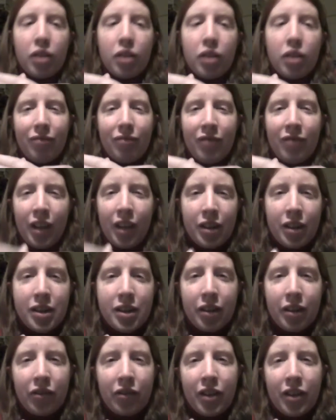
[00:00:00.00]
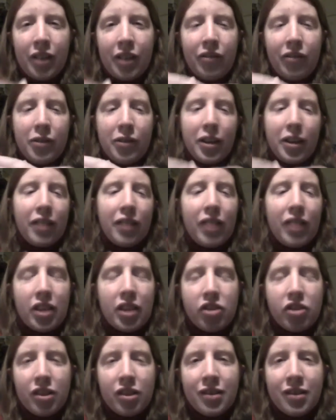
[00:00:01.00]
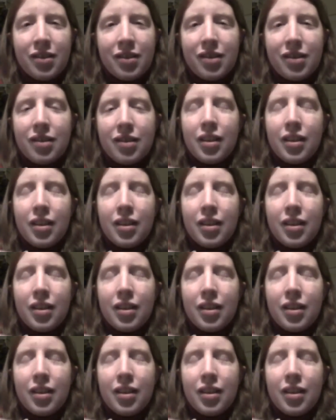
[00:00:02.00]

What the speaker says: very dear friend from the conventions,